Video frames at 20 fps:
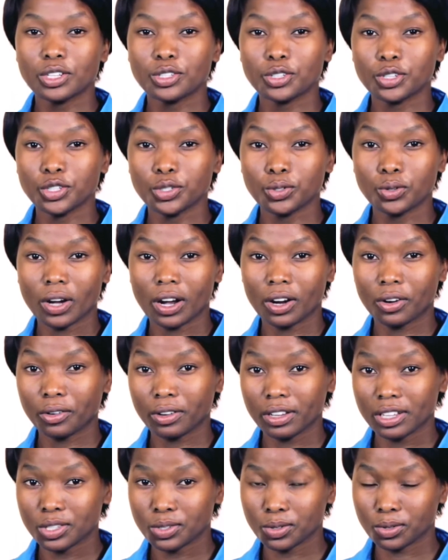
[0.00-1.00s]
do you agree
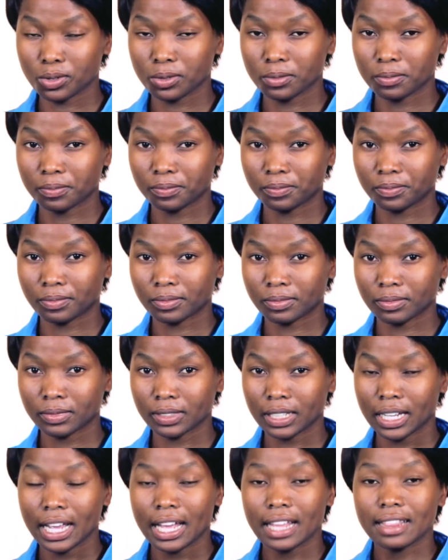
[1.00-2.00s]
to?
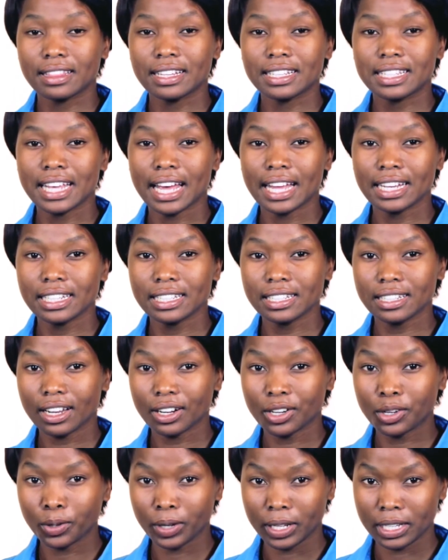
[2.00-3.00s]
The tenant
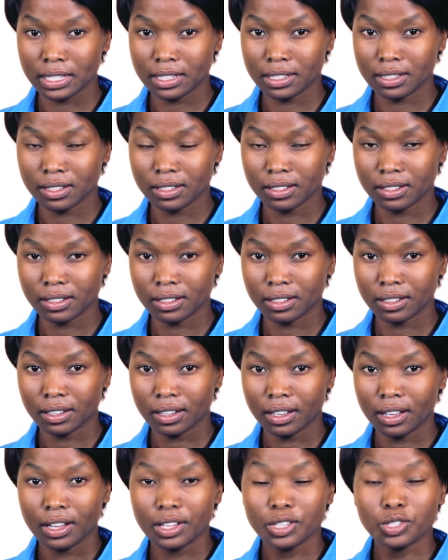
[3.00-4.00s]
agrees
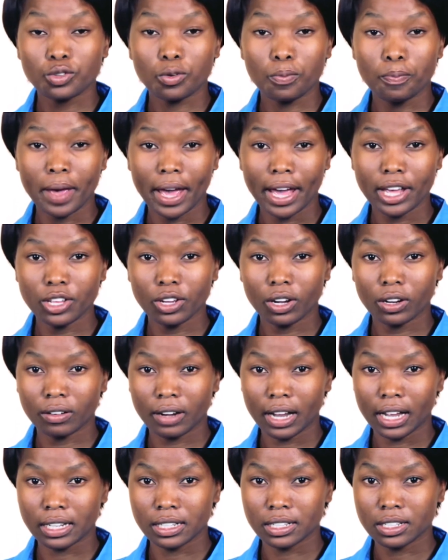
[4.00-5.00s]
to pay your
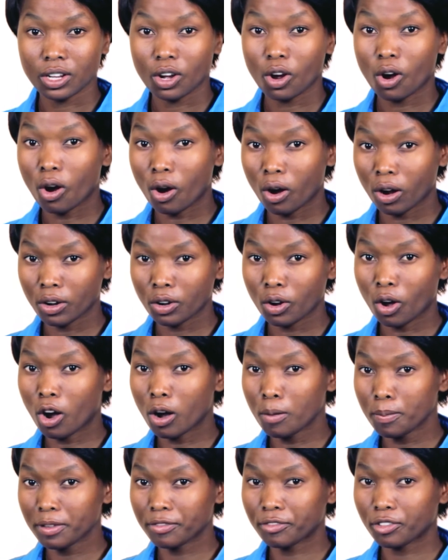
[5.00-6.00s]
rent on or
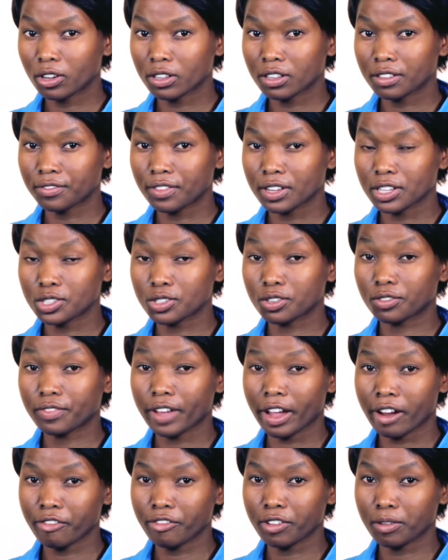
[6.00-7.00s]
before the 1st of
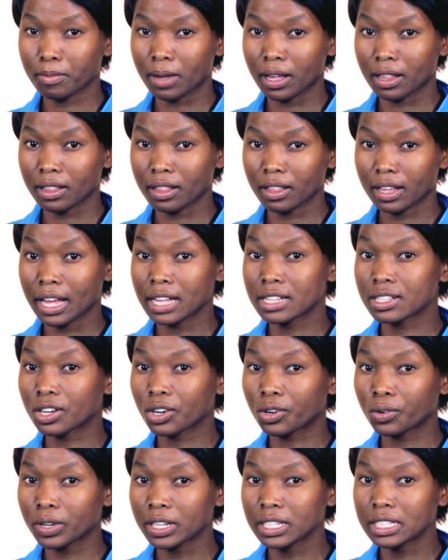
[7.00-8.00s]
every month as
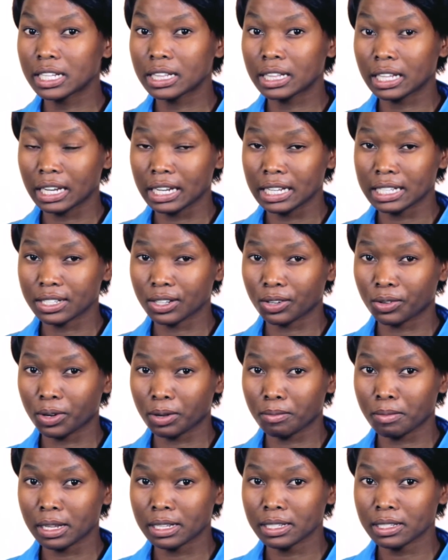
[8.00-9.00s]
agreed in the lease
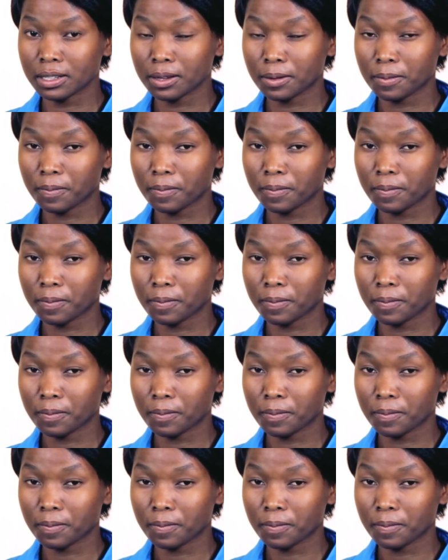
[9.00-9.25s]
agreement,